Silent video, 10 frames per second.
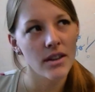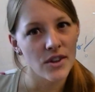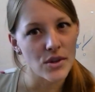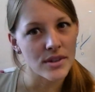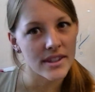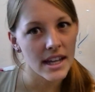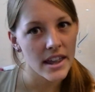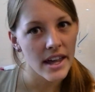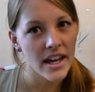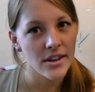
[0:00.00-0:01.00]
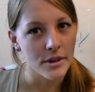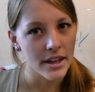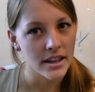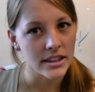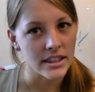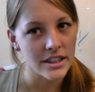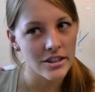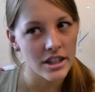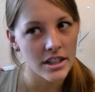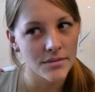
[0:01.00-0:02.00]
If you say that, you kill a
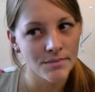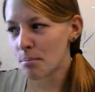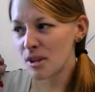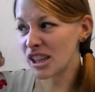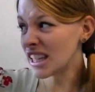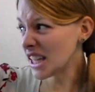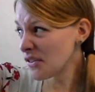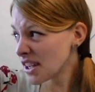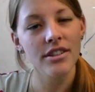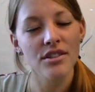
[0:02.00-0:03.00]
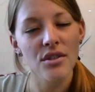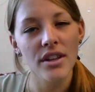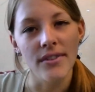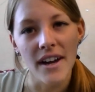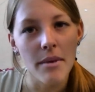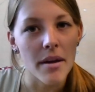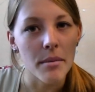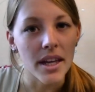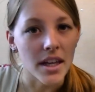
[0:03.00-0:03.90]
ninja. Believe it! Totally fine by me,